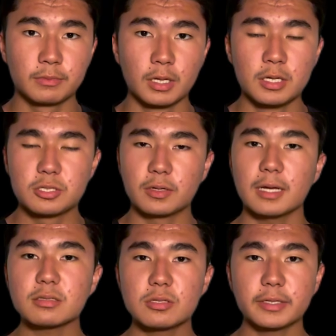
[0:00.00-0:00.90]
So now
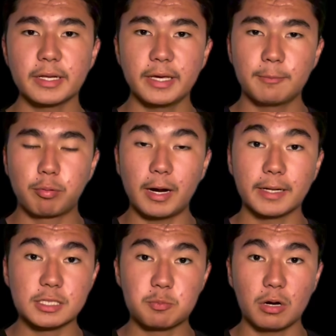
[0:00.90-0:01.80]
let's look at a
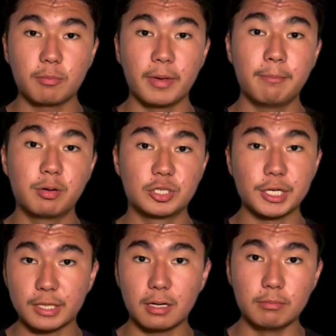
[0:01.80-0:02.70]
practice problem in
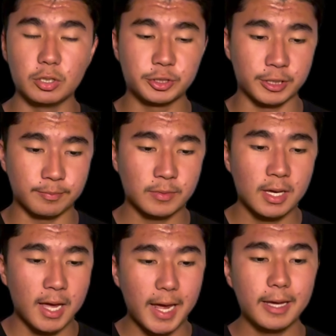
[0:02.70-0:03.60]
projectile motion.
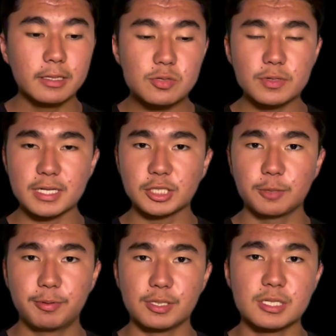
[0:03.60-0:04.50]
And this one's actually
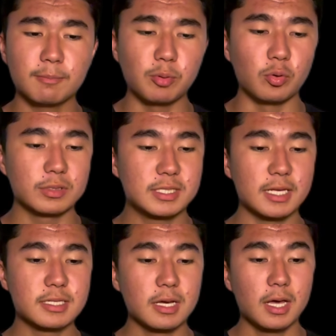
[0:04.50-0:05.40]
pretty simple. It
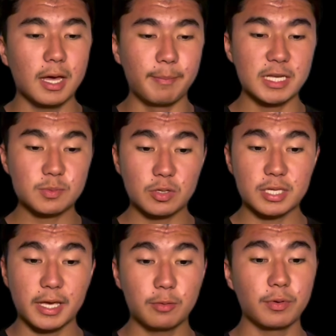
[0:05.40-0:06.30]
says a baseball is
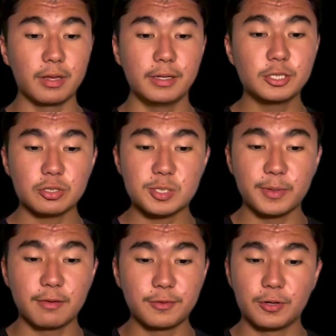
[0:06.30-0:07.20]
hit with an initial speed
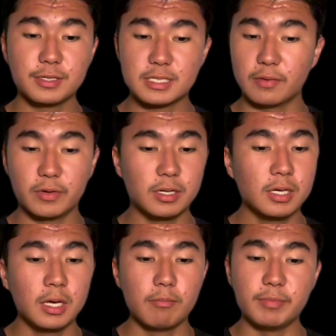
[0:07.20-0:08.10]
of 37
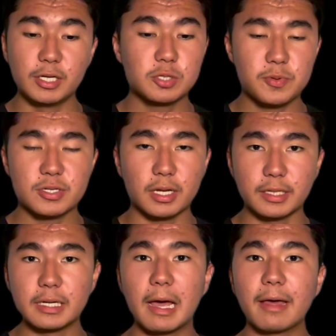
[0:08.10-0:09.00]
meters per
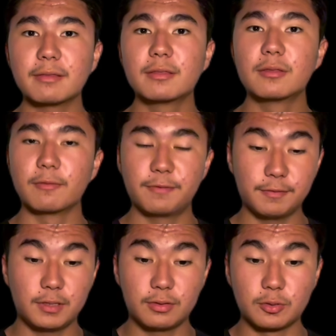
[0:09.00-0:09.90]
second at
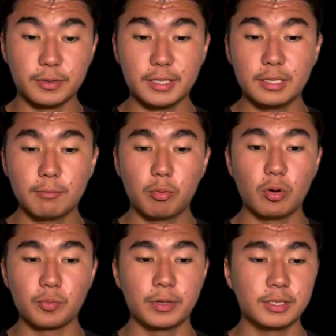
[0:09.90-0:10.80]

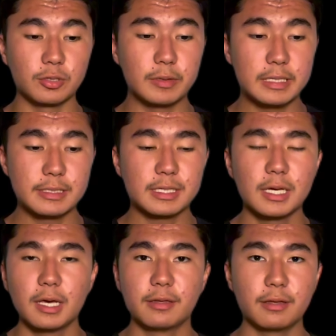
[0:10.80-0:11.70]
53.1 degrees.
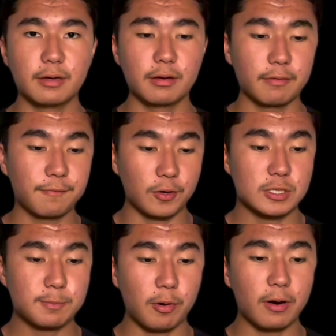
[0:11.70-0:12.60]
The first
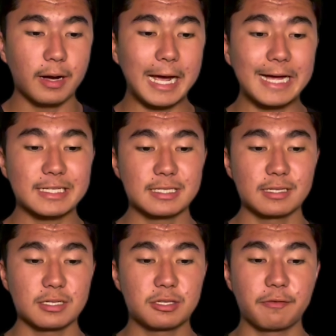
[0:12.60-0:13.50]
part asks
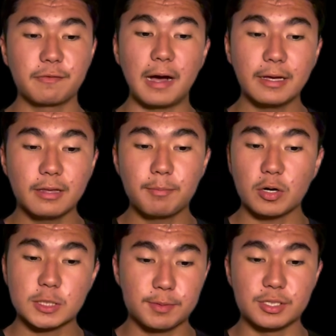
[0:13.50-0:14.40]
us to find the ball's
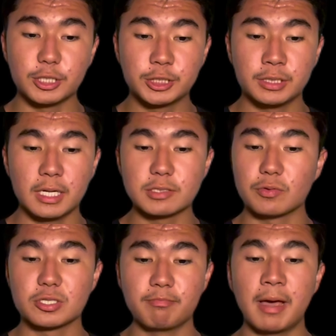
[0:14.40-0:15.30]
position as well as
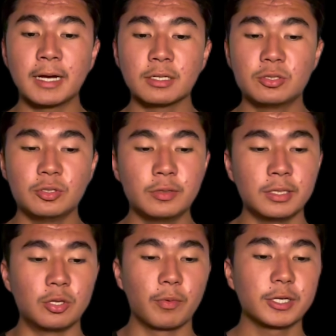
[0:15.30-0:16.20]
the magnitude and
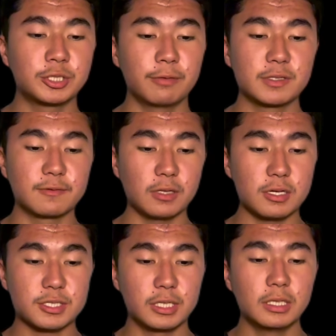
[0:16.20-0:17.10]
direction of its
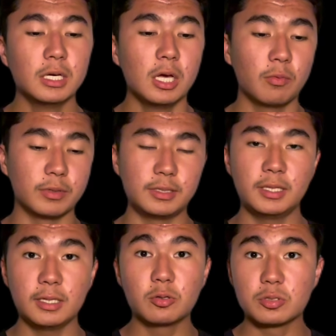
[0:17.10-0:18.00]
velocity when t
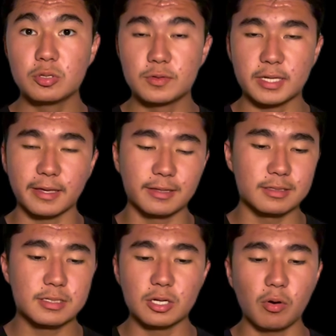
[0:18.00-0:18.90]
equals 2 seconds.
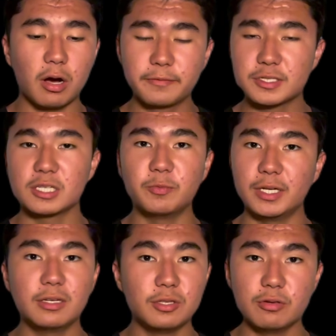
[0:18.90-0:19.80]
So obviously we need
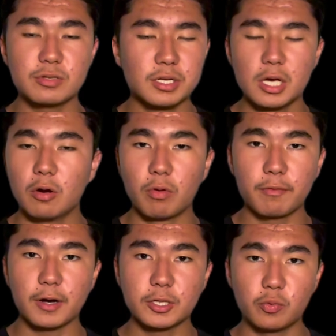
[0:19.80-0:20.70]
to use one of our
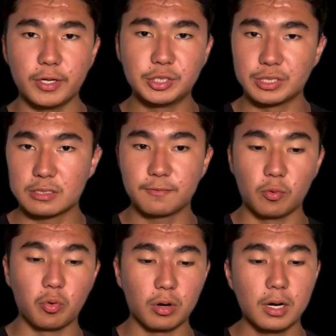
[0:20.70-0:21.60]
equations
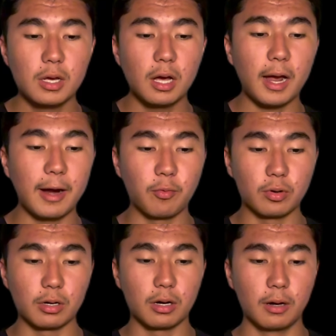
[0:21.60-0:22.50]
for
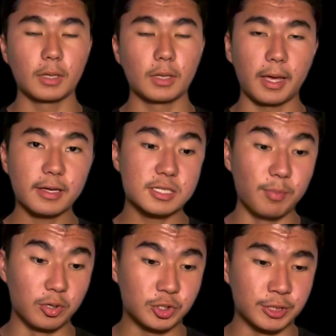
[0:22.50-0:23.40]
our x
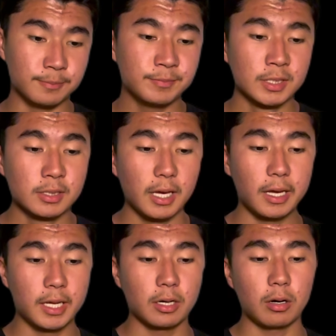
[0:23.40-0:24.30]
motion,
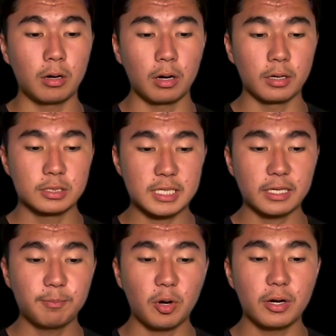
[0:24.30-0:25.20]
and our second
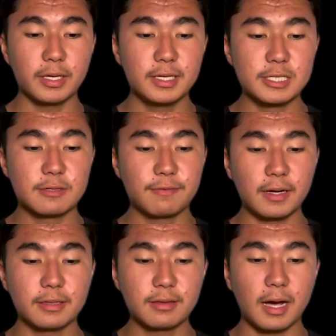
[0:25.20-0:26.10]
part is find
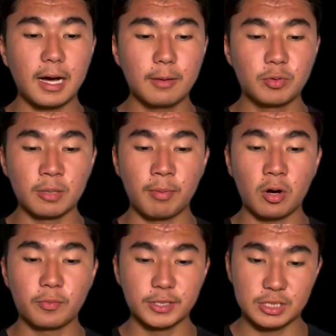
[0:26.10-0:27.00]
the time when the ball
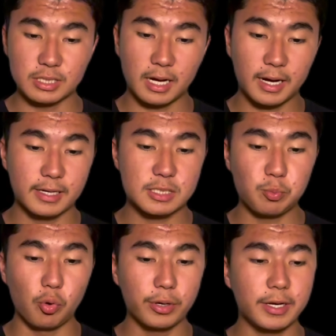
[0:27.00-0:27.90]
reaches the highest
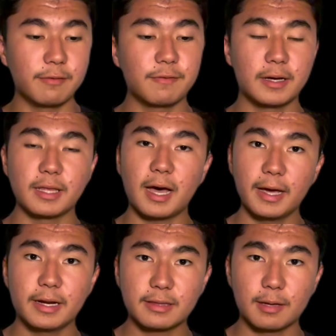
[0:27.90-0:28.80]
point and find the height
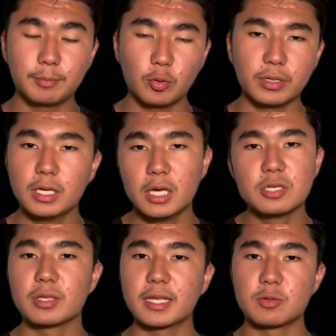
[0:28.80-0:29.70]
at that point. So
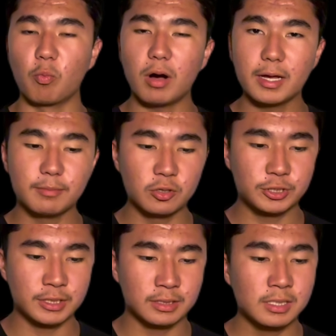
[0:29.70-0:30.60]
that's y
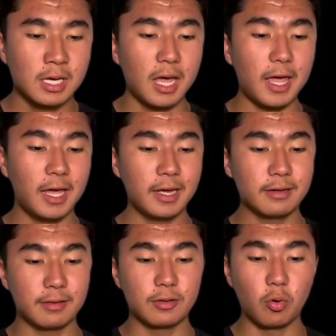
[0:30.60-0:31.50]
motion, and
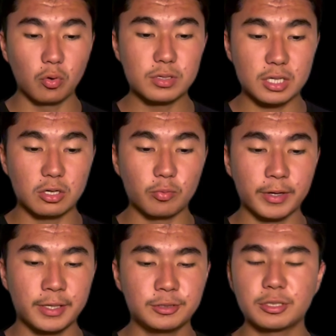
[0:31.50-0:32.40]
the horizontal
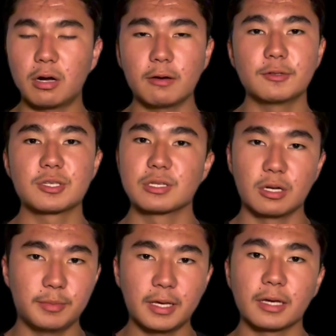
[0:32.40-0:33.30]
range obviously is going to
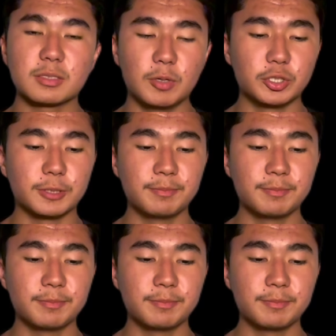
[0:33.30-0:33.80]
be x motion.